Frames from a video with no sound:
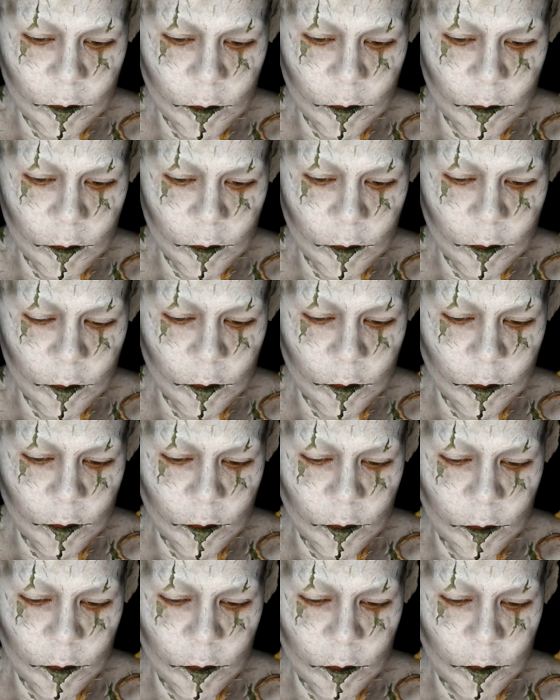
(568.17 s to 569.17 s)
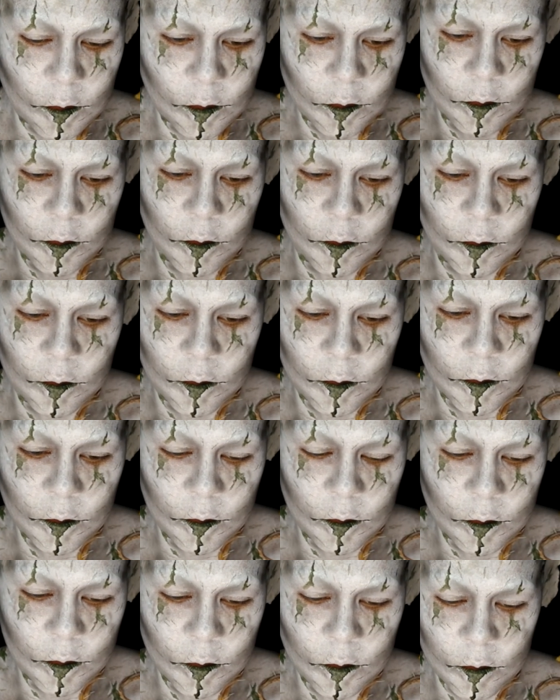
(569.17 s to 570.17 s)
Now I start adding that glow
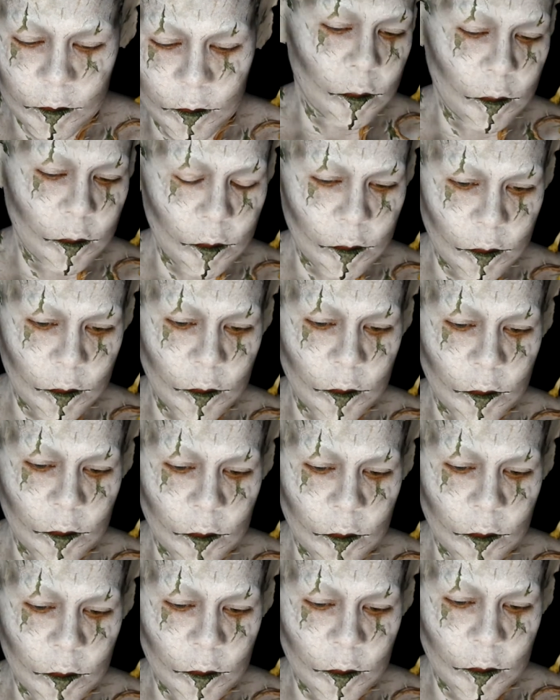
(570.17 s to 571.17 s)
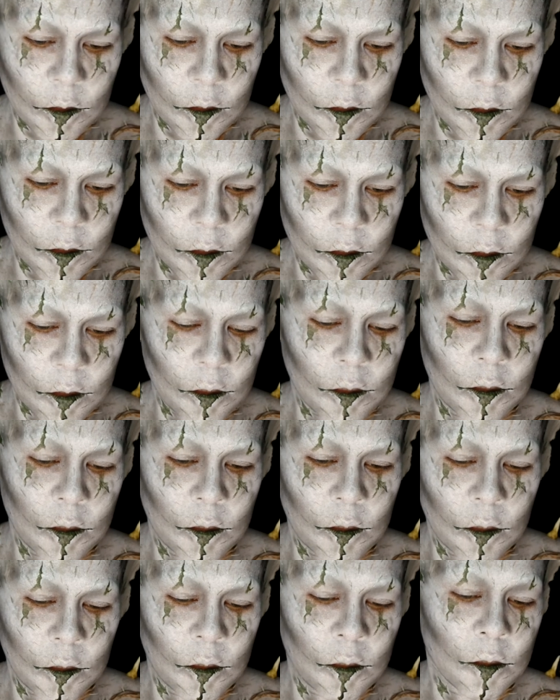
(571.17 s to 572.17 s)
effect with the orange and yellow onto my
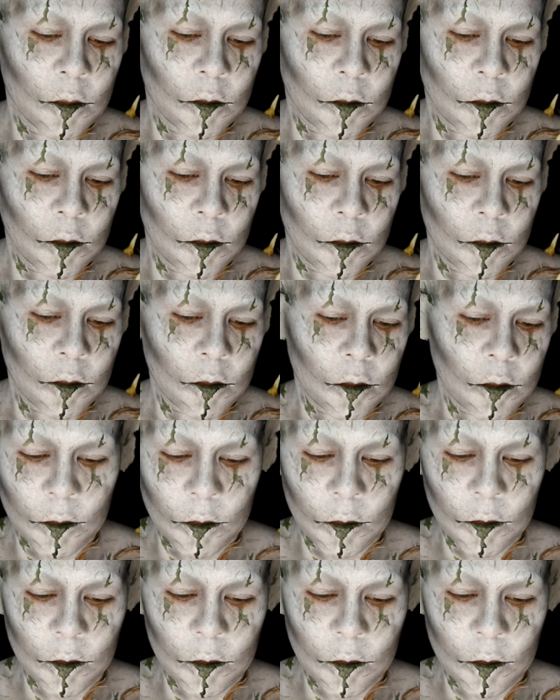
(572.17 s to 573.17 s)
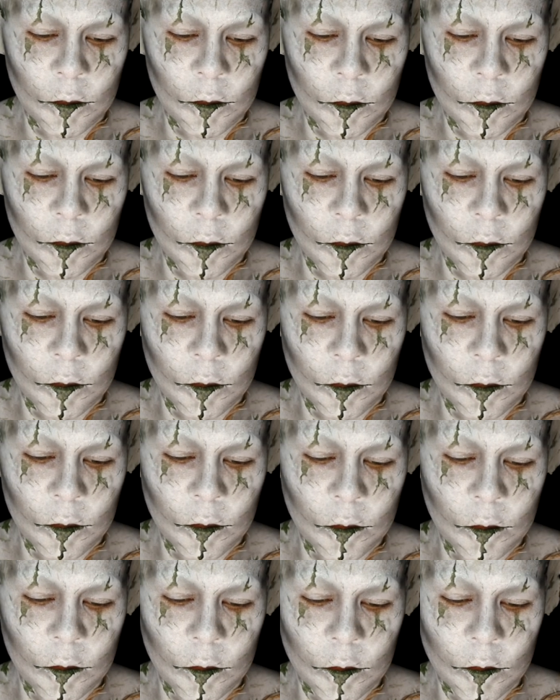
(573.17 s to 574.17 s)
collarbones, my
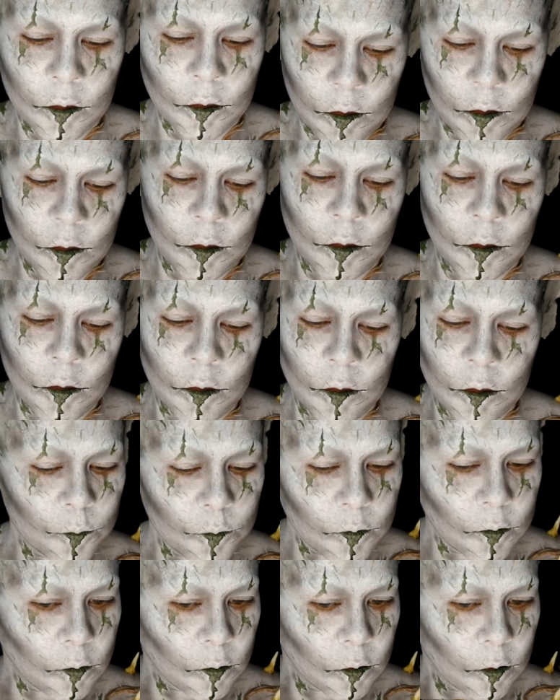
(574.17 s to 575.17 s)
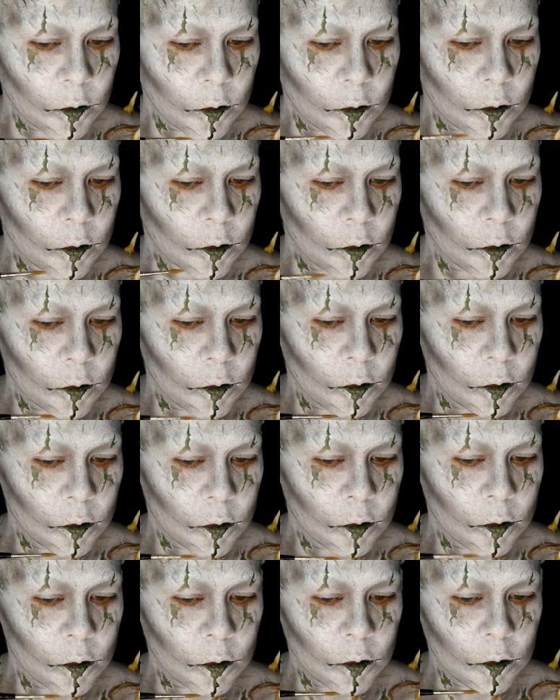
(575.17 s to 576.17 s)
neck, and I'm even going to
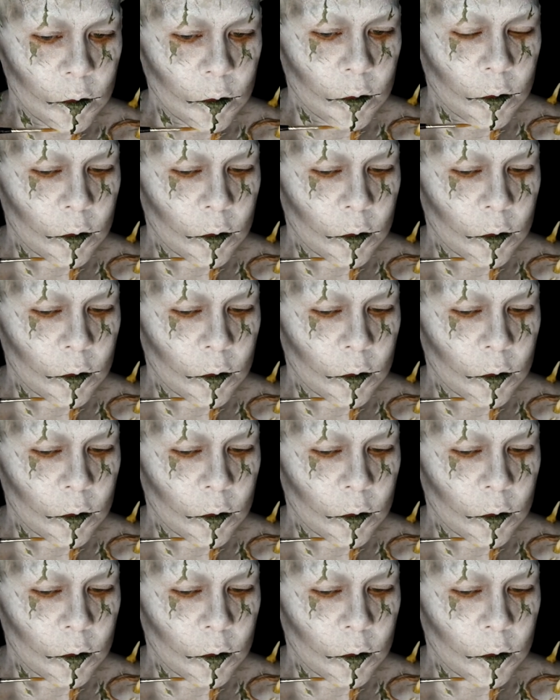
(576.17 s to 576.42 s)
bring it up to my